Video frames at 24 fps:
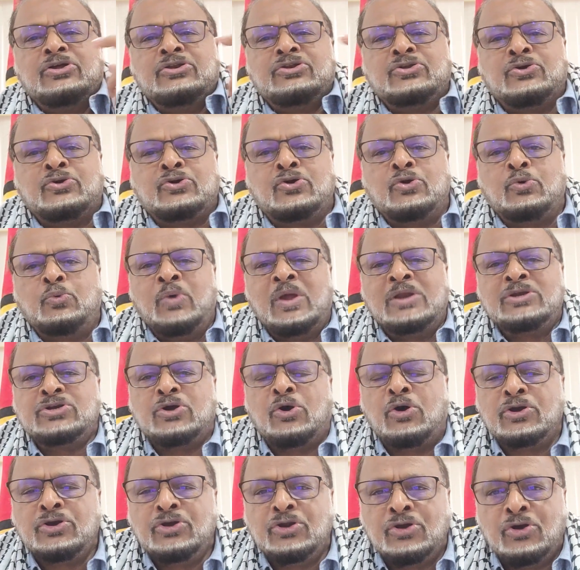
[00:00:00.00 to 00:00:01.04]
to
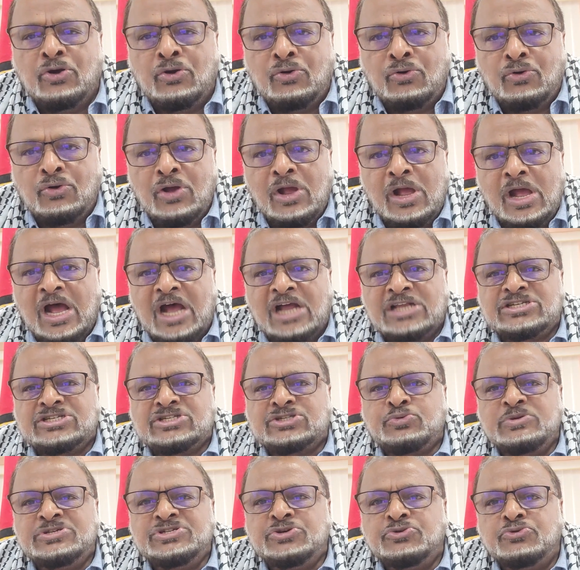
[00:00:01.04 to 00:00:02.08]
undergo a
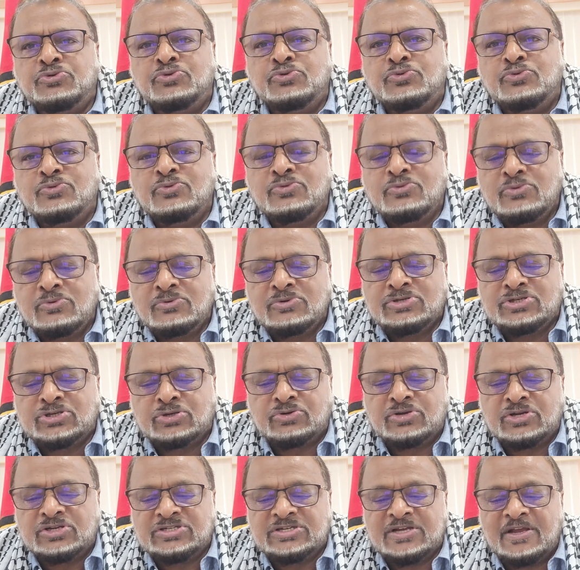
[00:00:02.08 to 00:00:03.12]
switcheroo, so
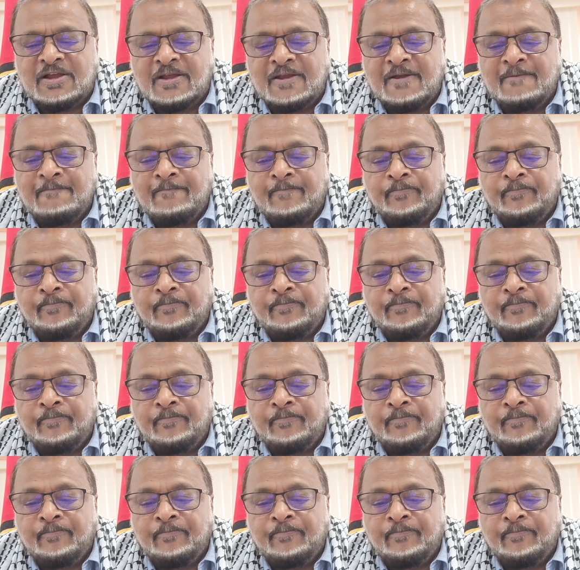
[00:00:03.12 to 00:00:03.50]
to say.